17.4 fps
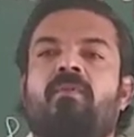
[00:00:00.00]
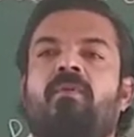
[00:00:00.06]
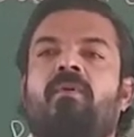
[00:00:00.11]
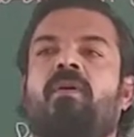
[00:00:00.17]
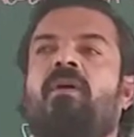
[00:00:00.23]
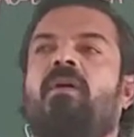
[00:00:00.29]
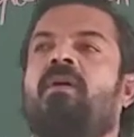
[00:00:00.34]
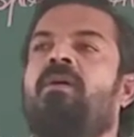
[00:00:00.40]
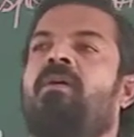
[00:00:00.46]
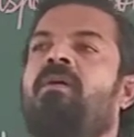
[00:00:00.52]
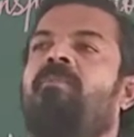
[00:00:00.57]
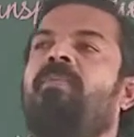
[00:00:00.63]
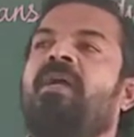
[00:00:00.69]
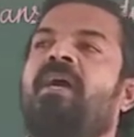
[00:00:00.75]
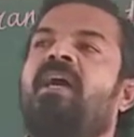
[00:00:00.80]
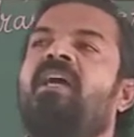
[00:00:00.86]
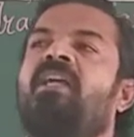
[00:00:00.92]
a
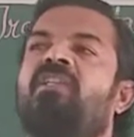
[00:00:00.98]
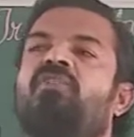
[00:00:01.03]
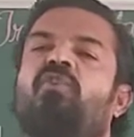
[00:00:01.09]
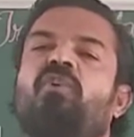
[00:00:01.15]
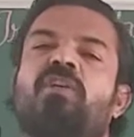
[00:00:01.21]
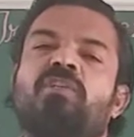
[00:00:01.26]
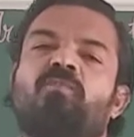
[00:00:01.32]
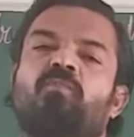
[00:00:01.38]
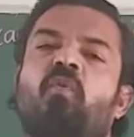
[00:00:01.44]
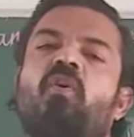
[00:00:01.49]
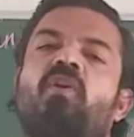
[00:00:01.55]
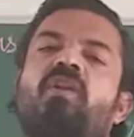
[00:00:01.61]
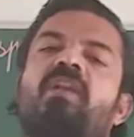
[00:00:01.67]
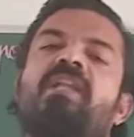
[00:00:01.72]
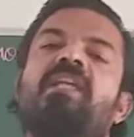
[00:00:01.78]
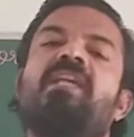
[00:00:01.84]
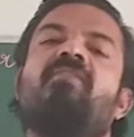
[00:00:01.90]
branch or a
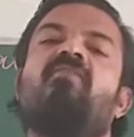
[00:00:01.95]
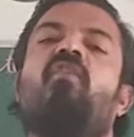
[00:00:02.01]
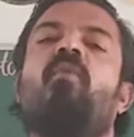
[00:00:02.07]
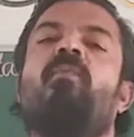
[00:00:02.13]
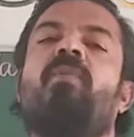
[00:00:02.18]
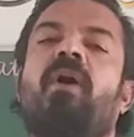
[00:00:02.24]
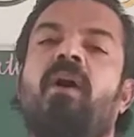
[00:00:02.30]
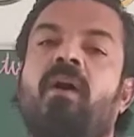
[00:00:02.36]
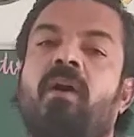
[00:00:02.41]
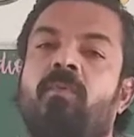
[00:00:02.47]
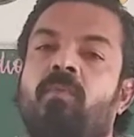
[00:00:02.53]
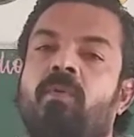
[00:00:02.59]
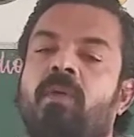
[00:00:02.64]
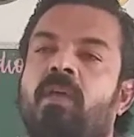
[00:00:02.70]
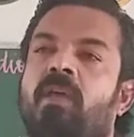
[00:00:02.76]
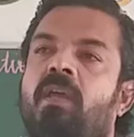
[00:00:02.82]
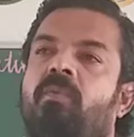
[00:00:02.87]
small leaf of the herb.
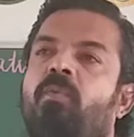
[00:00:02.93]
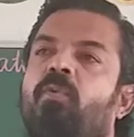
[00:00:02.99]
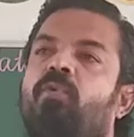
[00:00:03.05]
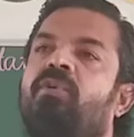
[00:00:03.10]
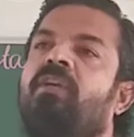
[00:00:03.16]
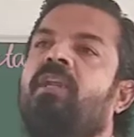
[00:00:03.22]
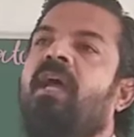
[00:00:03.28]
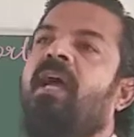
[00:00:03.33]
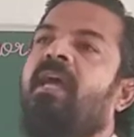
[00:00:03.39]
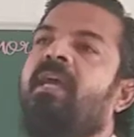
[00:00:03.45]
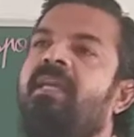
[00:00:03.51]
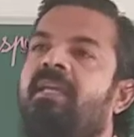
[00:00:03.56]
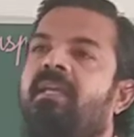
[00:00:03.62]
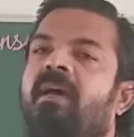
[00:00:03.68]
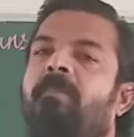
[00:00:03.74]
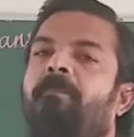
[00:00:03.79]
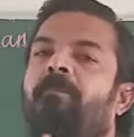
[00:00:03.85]
If you
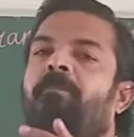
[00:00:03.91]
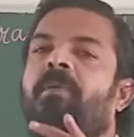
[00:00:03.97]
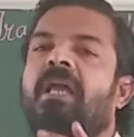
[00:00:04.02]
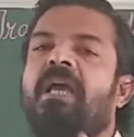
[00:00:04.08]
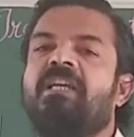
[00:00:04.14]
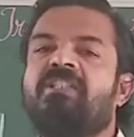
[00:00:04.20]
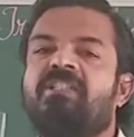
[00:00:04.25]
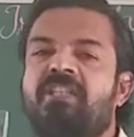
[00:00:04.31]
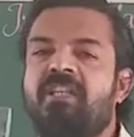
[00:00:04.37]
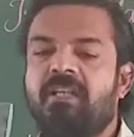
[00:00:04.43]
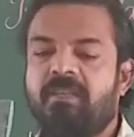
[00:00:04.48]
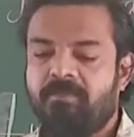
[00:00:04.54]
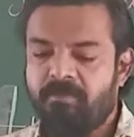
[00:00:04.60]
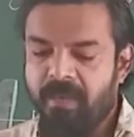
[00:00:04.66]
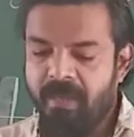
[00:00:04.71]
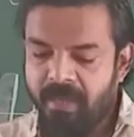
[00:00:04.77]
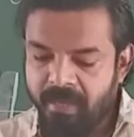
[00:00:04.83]
tie a
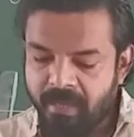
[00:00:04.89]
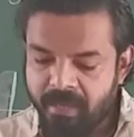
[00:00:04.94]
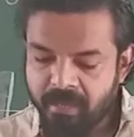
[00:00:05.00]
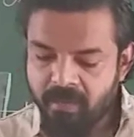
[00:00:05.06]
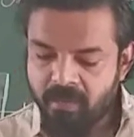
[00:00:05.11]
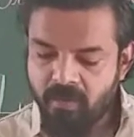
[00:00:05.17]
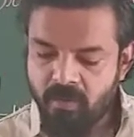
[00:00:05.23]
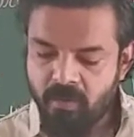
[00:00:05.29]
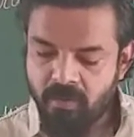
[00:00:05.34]
plastic bag